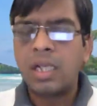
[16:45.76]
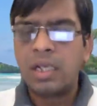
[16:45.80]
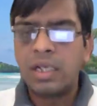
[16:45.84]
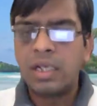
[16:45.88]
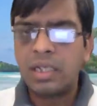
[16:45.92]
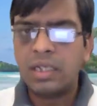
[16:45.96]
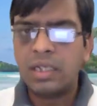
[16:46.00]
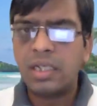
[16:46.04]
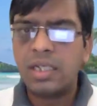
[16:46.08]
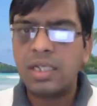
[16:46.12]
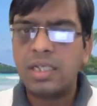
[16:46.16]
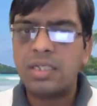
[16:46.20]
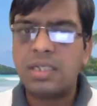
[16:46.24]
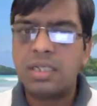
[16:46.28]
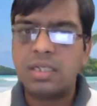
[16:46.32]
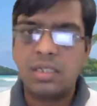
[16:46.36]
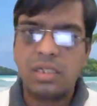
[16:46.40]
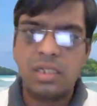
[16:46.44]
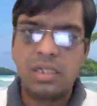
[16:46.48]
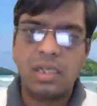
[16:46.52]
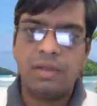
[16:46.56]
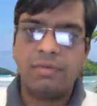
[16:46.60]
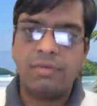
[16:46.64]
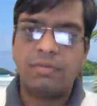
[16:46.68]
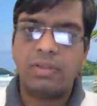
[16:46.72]
in the
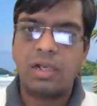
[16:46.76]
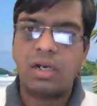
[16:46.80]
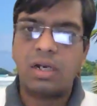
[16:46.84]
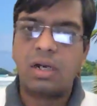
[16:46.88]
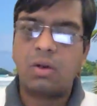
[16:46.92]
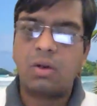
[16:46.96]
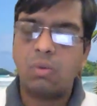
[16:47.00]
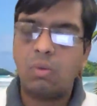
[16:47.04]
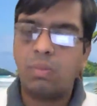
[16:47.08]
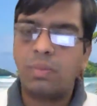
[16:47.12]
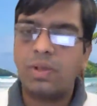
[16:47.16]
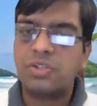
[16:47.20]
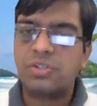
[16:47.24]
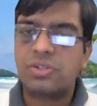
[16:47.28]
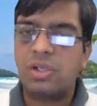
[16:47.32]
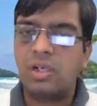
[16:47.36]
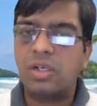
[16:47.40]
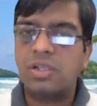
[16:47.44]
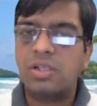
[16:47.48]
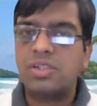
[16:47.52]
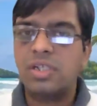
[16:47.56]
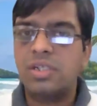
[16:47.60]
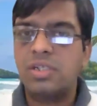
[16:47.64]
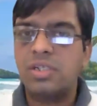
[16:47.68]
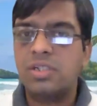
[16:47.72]
ECG, if there are no
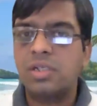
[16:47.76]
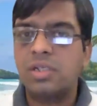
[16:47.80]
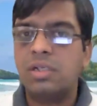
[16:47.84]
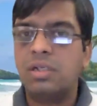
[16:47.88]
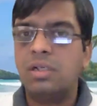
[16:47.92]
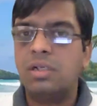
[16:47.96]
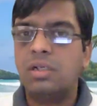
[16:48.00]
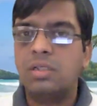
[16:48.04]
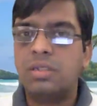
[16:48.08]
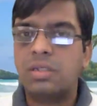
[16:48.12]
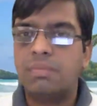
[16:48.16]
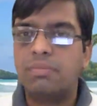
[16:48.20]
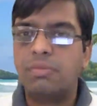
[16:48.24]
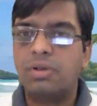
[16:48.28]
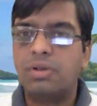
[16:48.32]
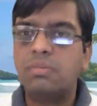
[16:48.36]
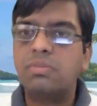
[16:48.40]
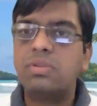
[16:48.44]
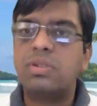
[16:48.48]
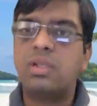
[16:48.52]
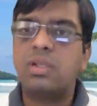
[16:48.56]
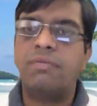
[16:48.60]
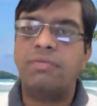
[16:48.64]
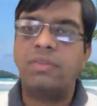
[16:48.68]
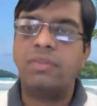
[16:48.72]
muscular
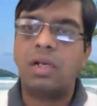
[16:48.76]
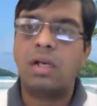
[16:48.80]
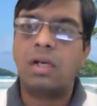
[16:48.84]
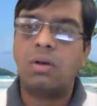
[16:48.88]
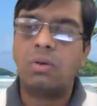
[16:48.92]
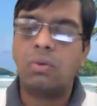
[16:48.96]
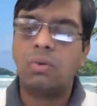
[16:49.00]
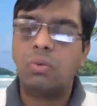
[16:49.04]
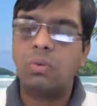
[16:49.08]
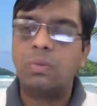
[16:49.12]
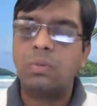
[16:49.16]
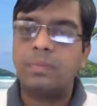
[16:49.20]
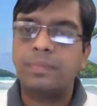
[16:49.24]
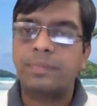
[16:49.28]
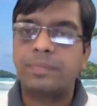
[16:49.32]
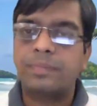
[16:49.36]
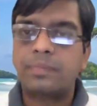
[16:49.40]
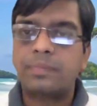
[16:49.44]
symptoms, if there are no